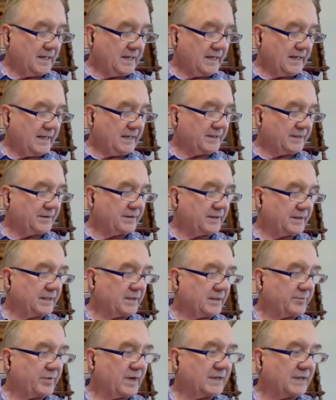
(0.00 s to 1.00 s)
and in
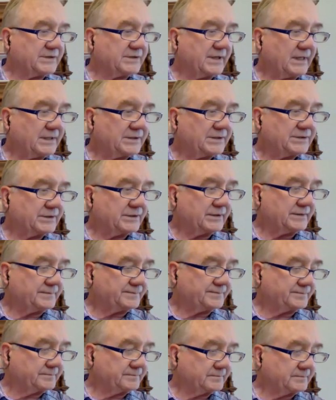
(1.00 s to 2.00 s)
the process,
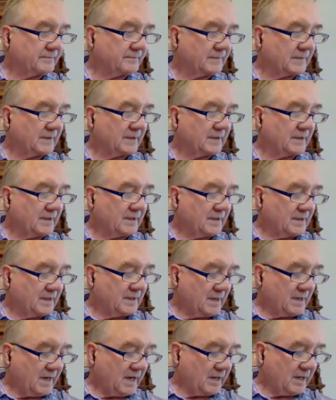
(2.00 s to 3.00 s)

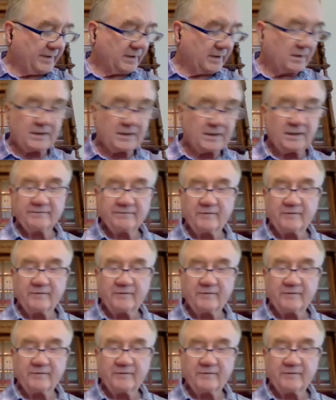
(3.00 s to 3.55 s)
I'll be looking